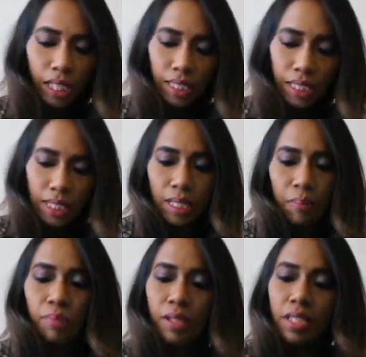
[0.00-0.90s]
This is a
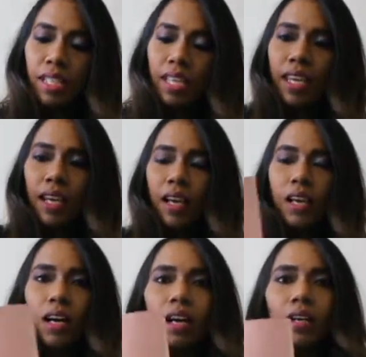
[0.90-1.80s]
pretty
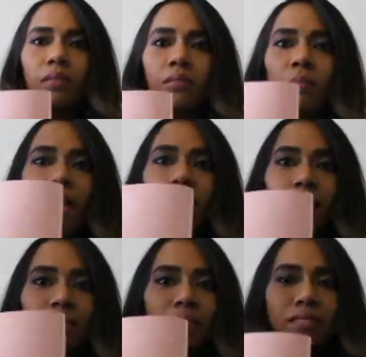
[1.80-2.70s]
big
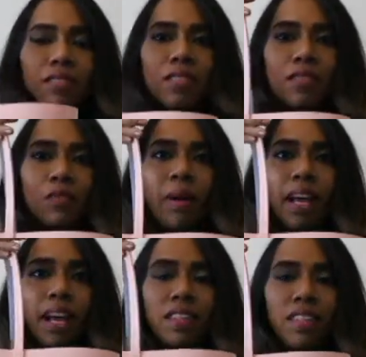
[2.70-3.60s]
tote
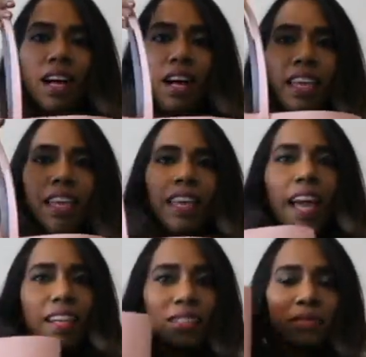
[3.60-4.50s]
bag. I think I
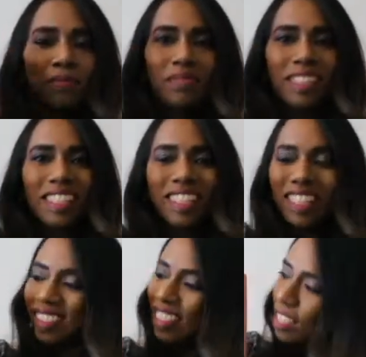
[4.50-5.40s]
can sit
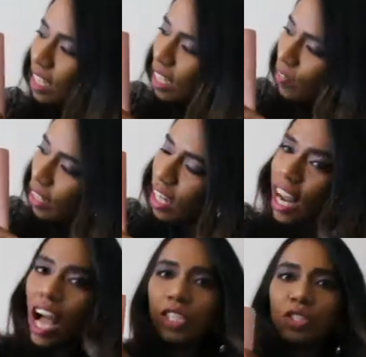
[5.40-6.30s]
in this a very
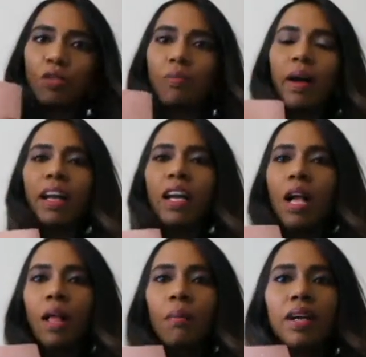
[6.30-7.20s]
large tote bag,
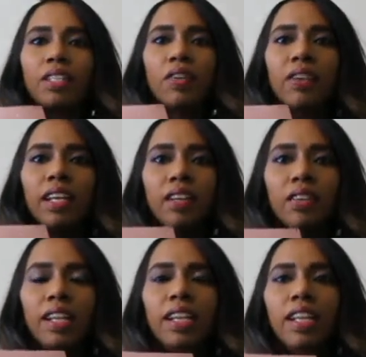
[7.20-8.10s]
but I
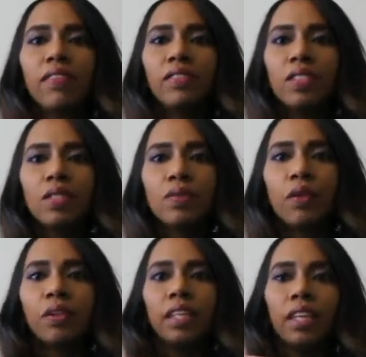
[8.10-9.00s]
really love this
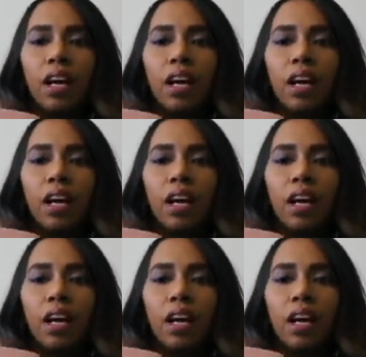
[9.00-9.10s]
for the